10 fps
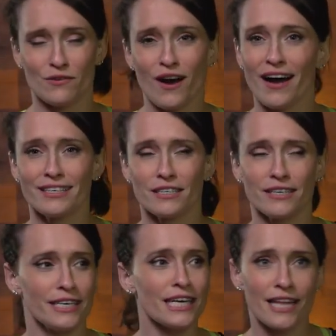they're not
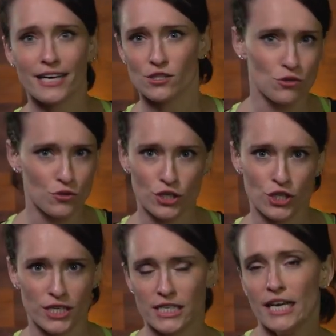any less
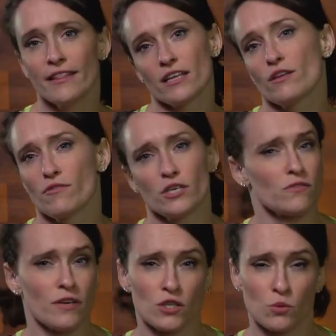nutritious than the fresh
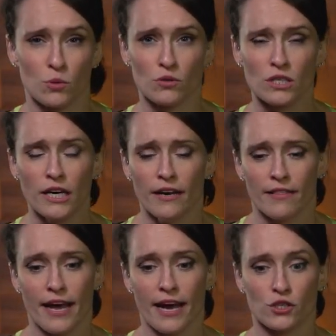vegetables
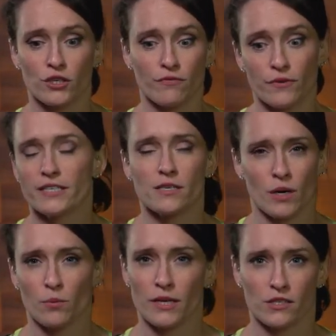they actually freeze them
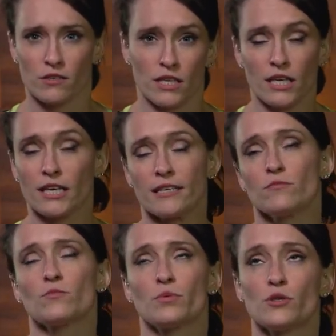at a place so that it
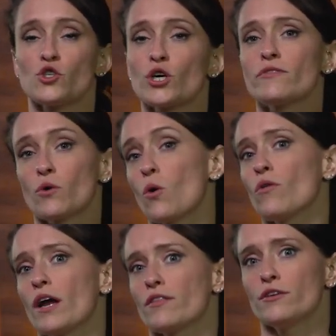preserves a whole
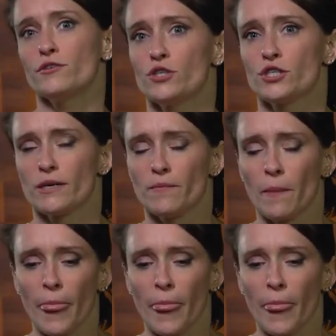lot of the nutrition